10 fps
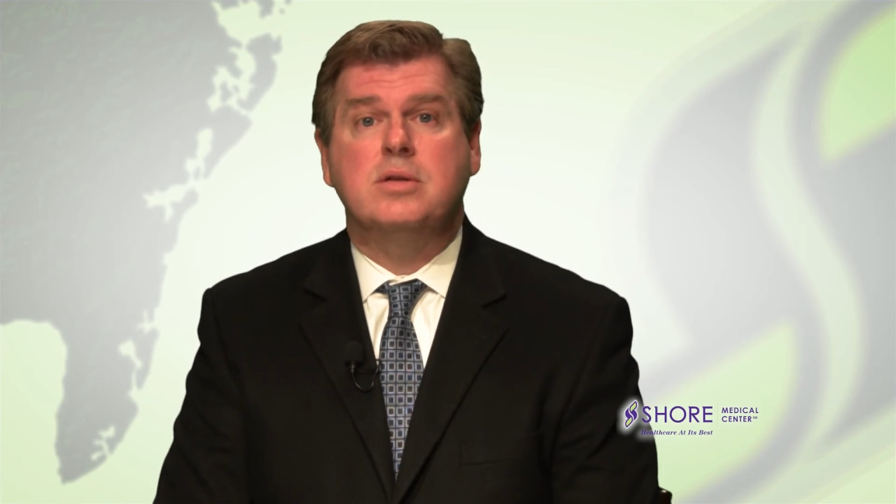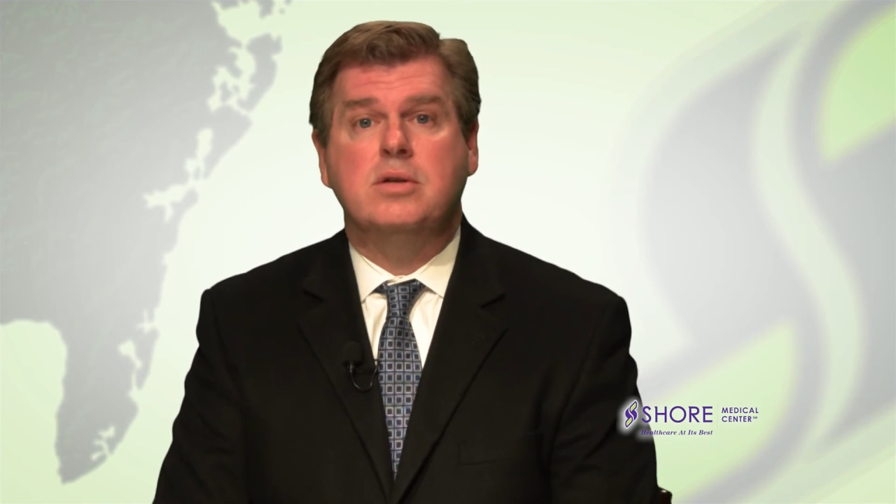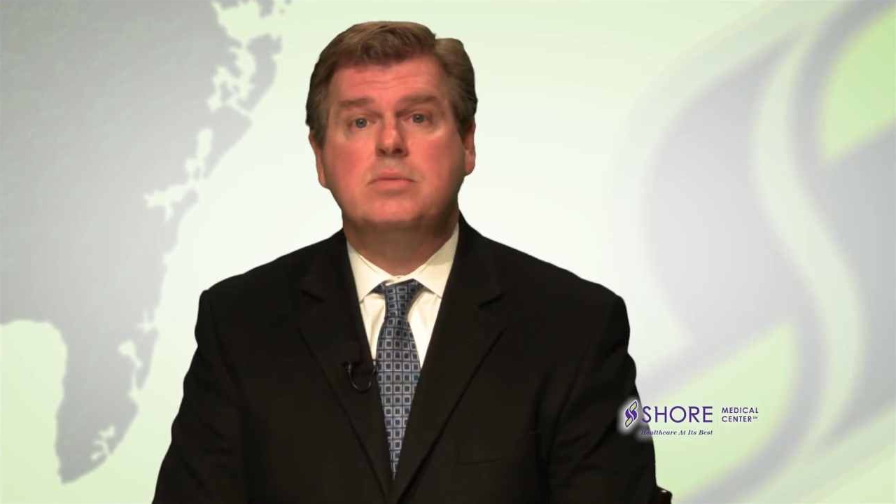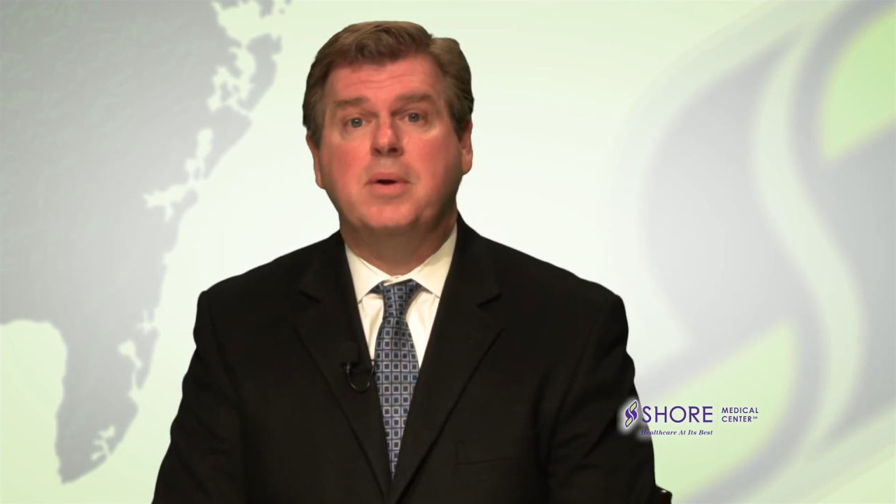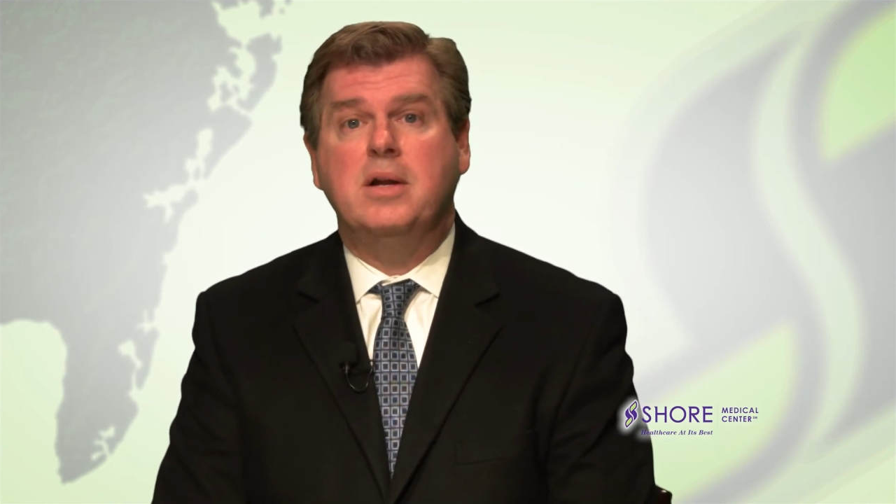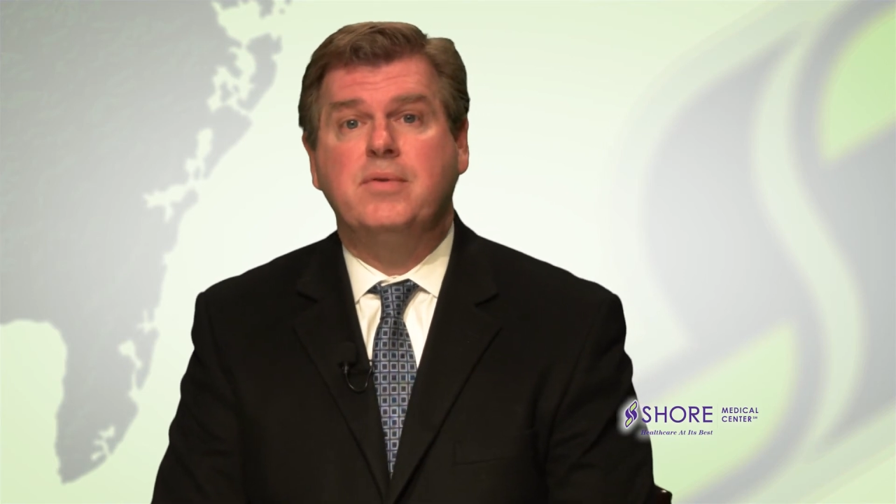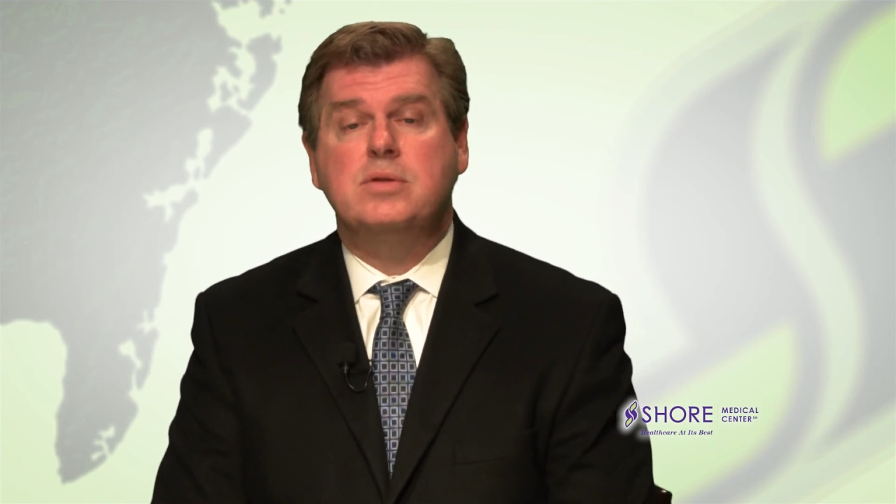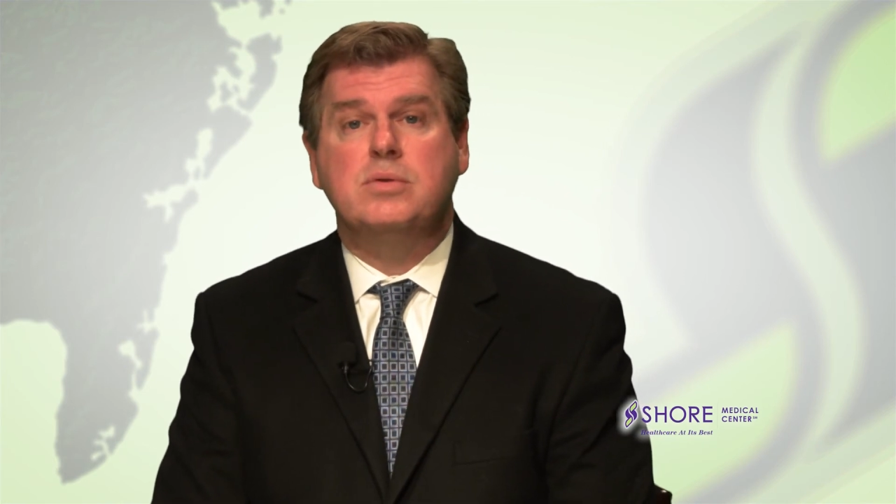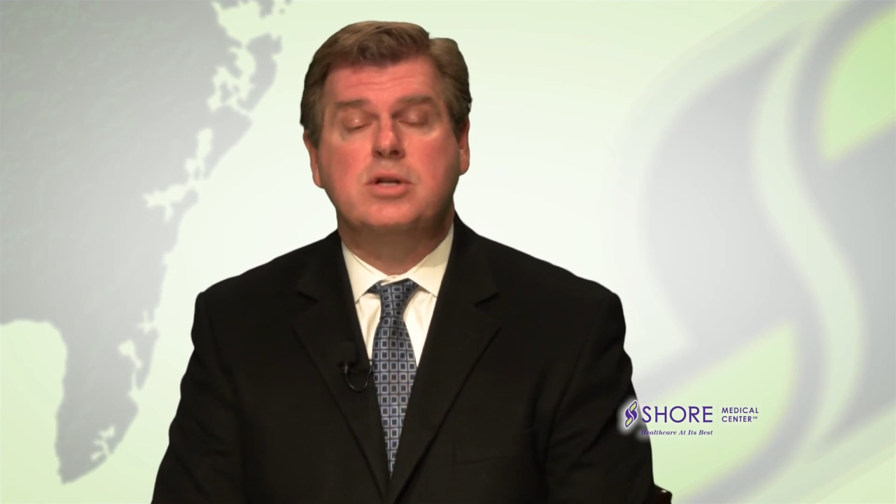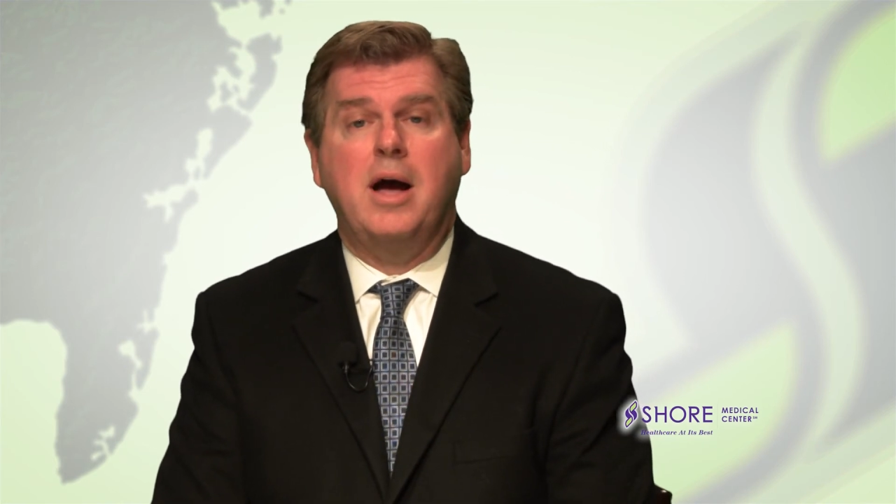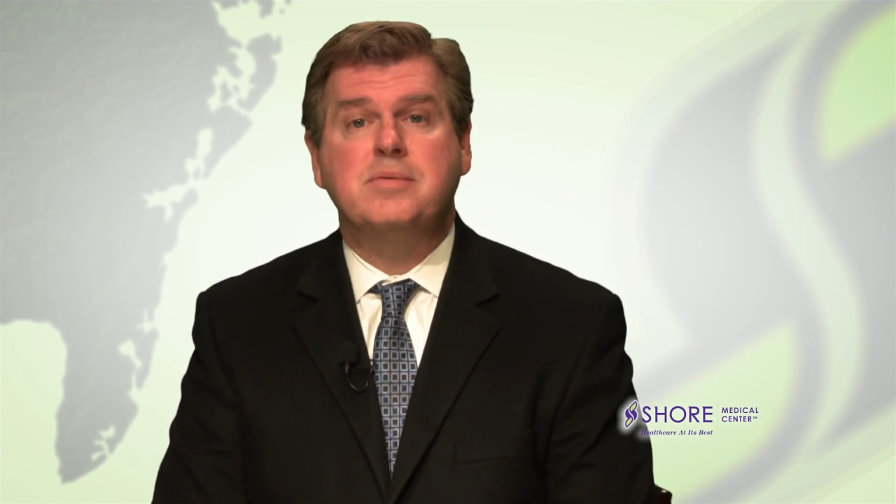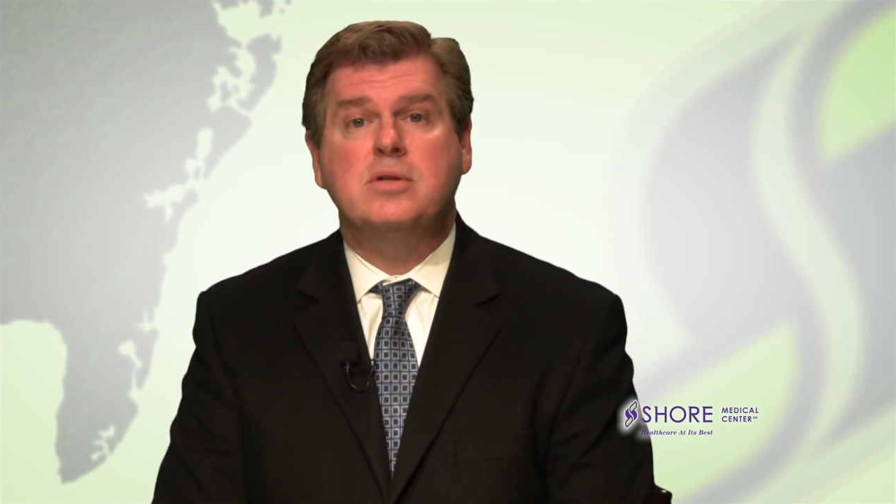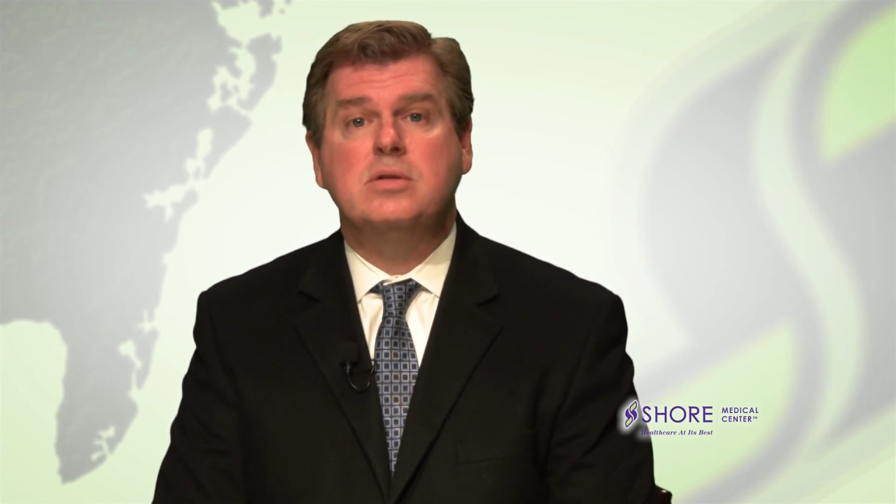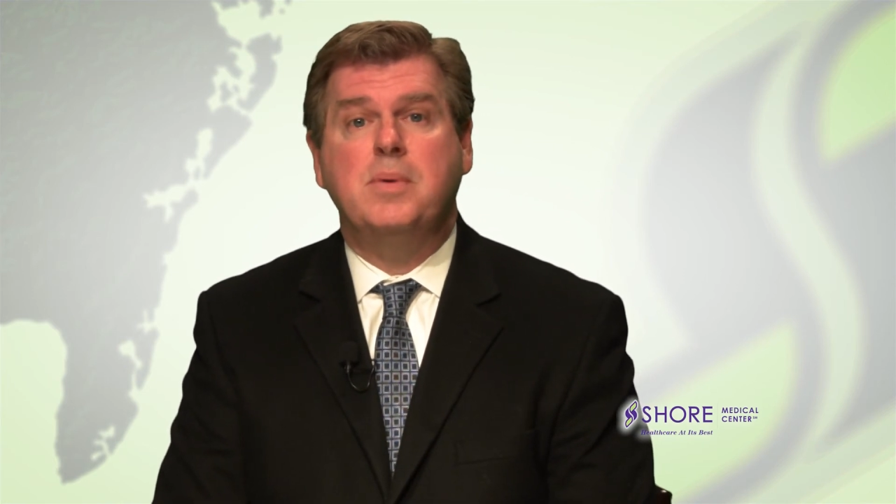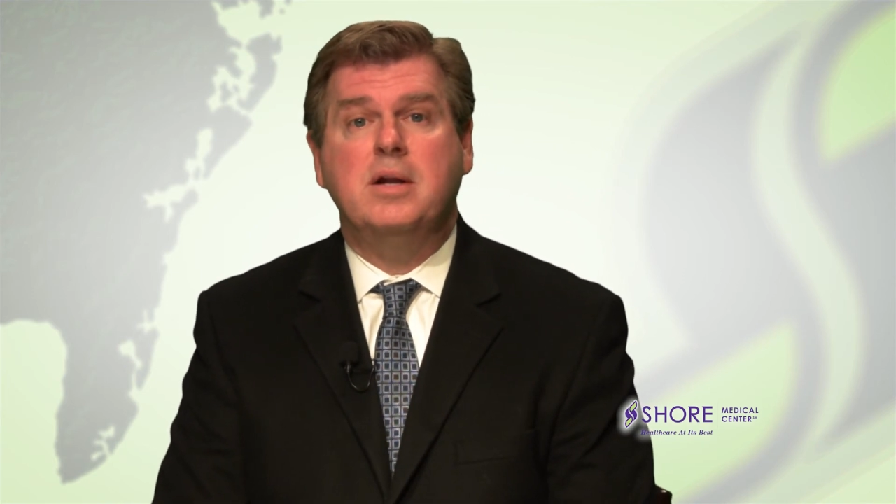to those benefits or jobs
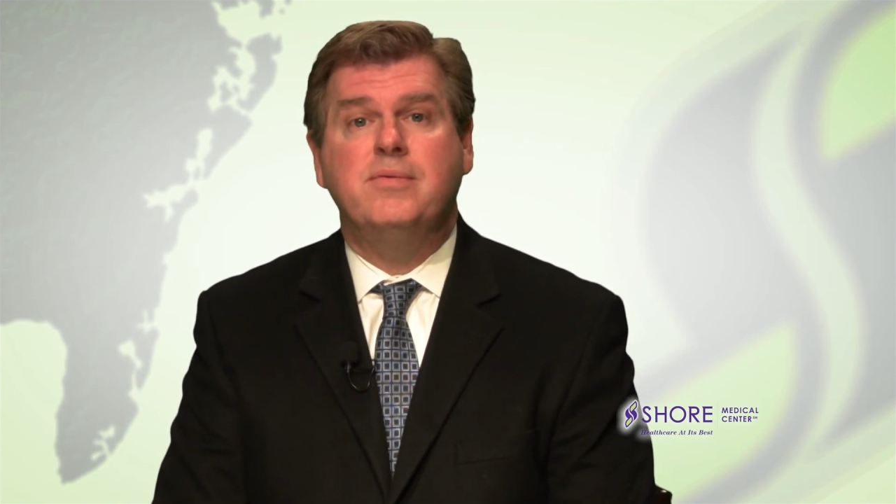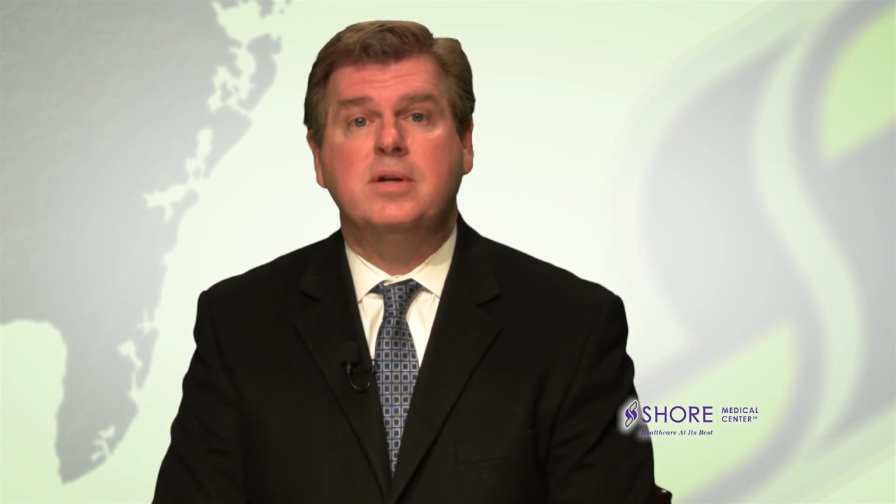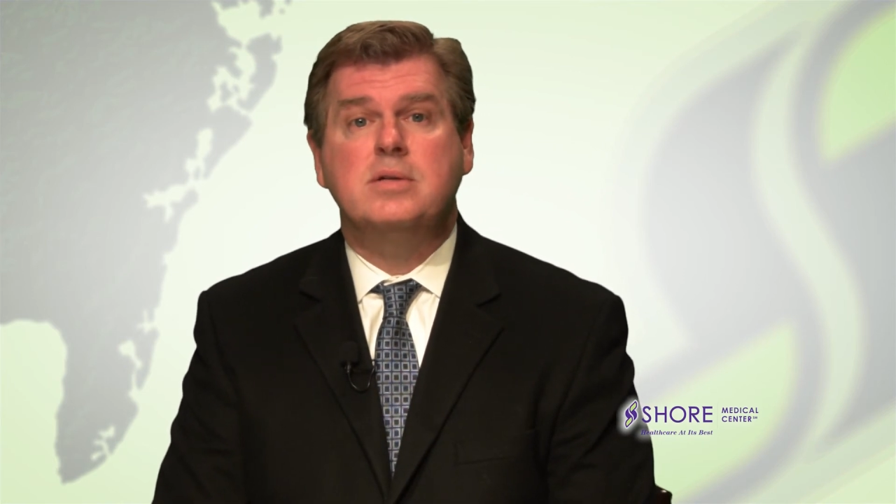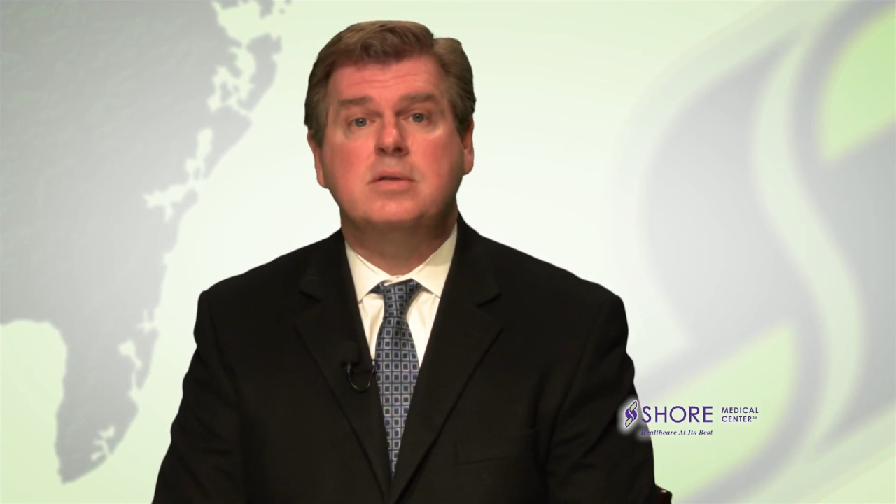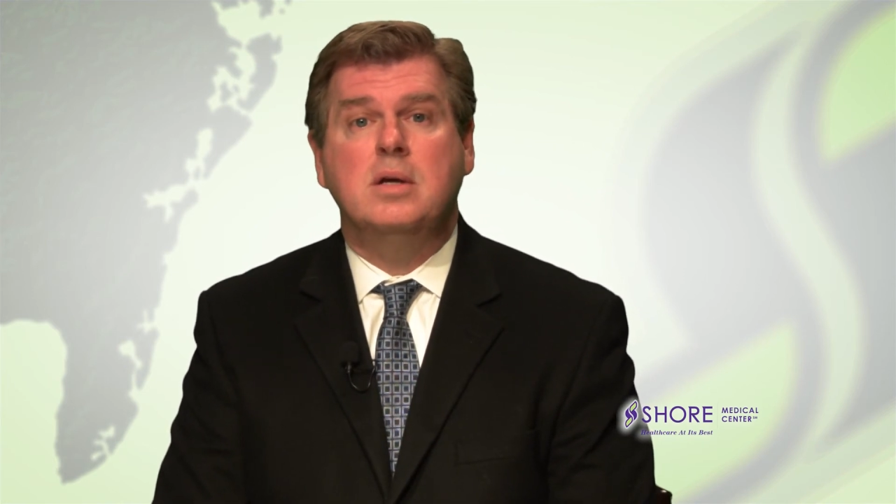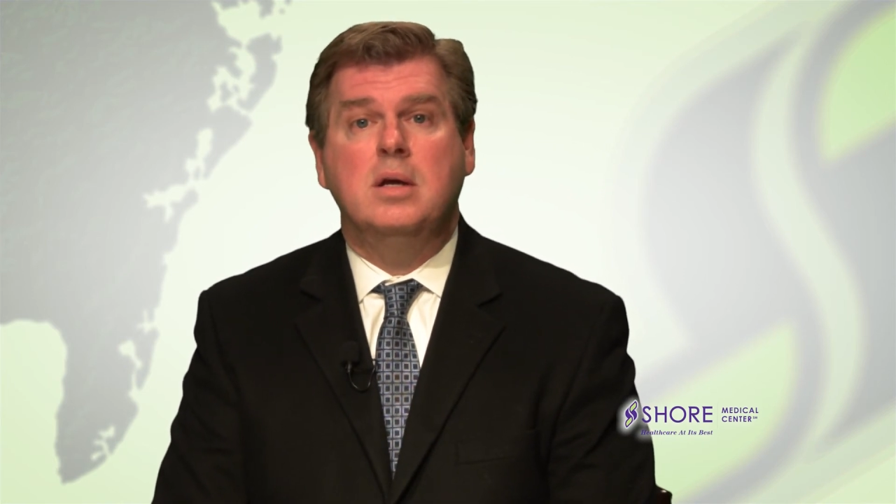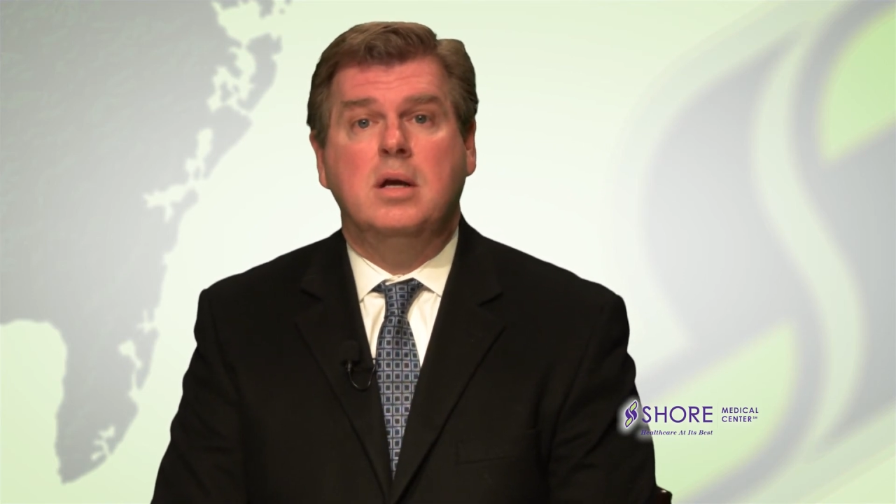with those benefits,